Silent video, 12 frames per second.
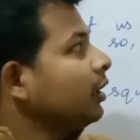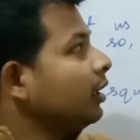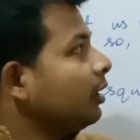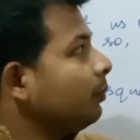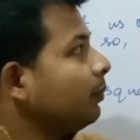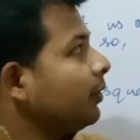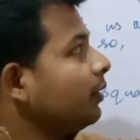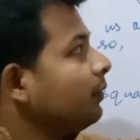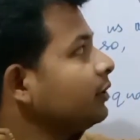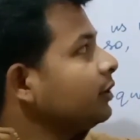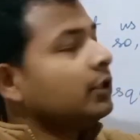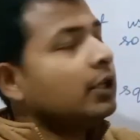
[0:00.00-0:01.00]
the
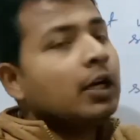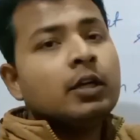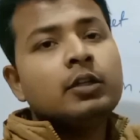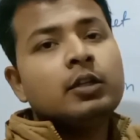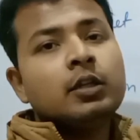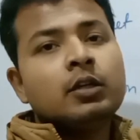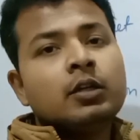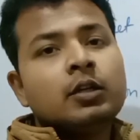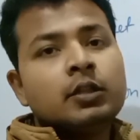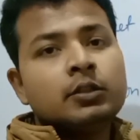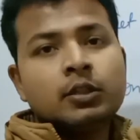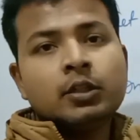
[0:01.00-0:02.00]
number which
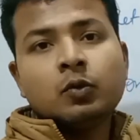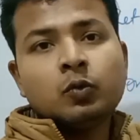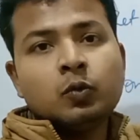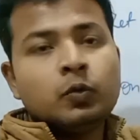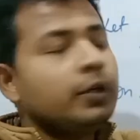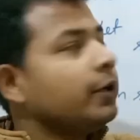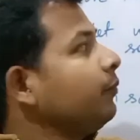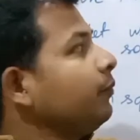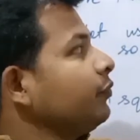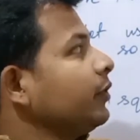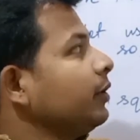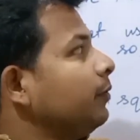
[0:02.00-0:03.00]
is in the root
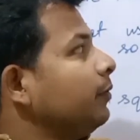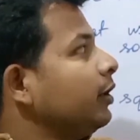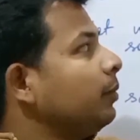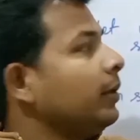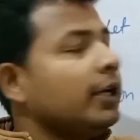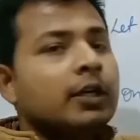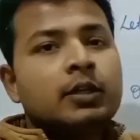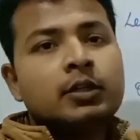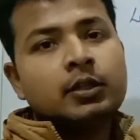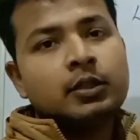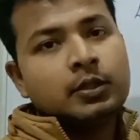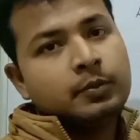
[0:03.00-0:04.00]
will be
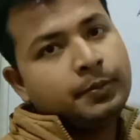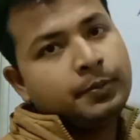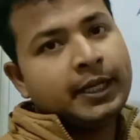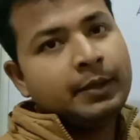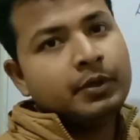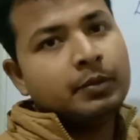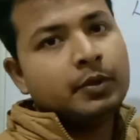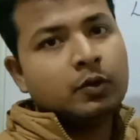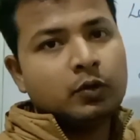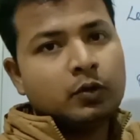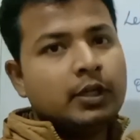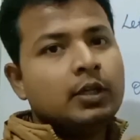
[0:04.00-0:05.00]
a prime
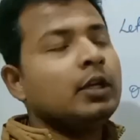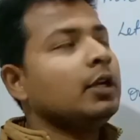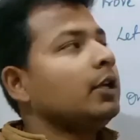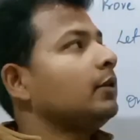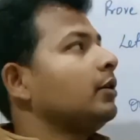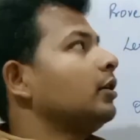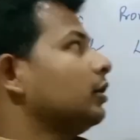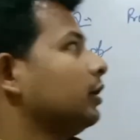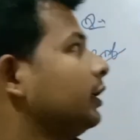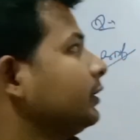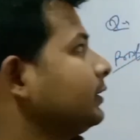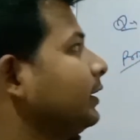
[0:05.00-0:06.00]
number. Okay,
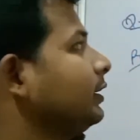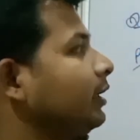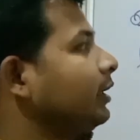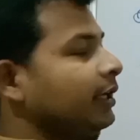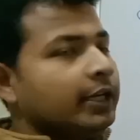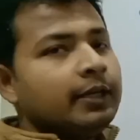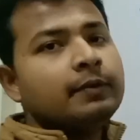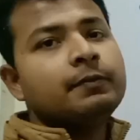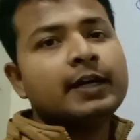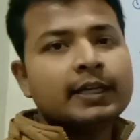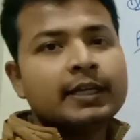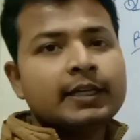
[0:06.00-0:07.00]
let's say
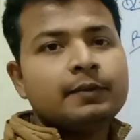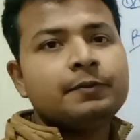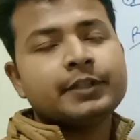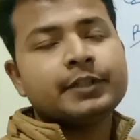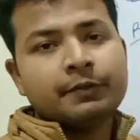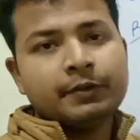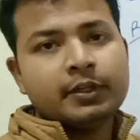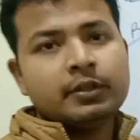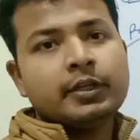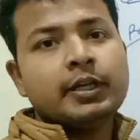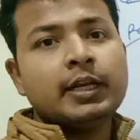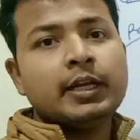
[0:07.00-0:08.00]
3, 5,
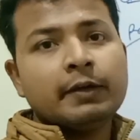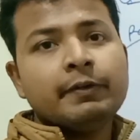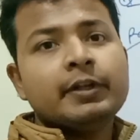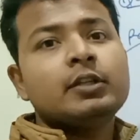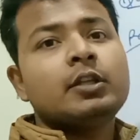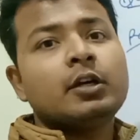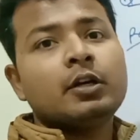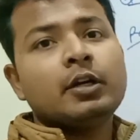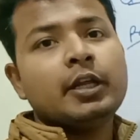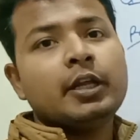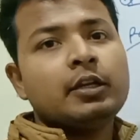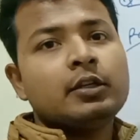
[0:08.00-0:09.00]
7,
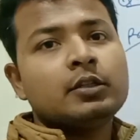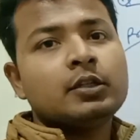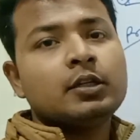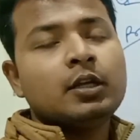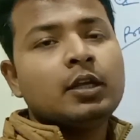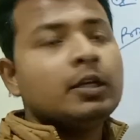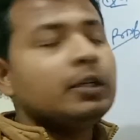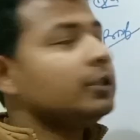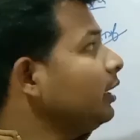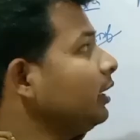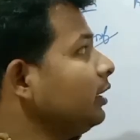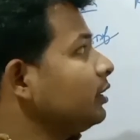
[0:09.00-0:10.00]
11, 13.
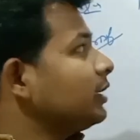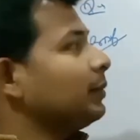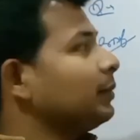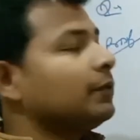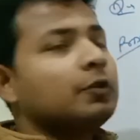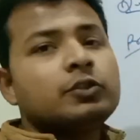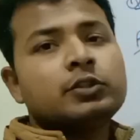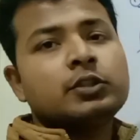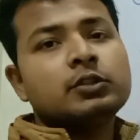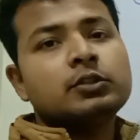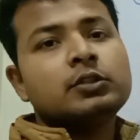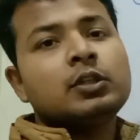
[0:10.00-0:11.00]
These type of
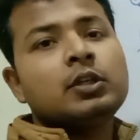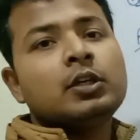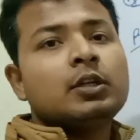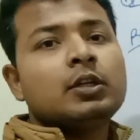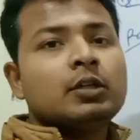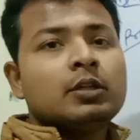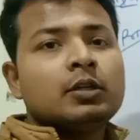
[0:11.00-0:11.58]
questions